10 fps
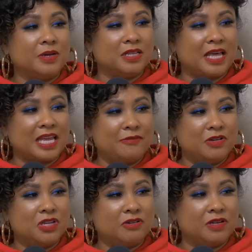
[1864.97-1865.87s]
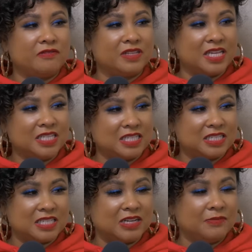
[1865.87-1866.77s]
but like when you're in a
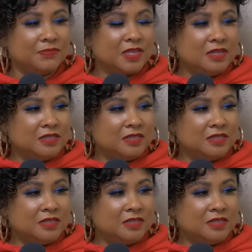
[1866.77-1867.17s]
relationship,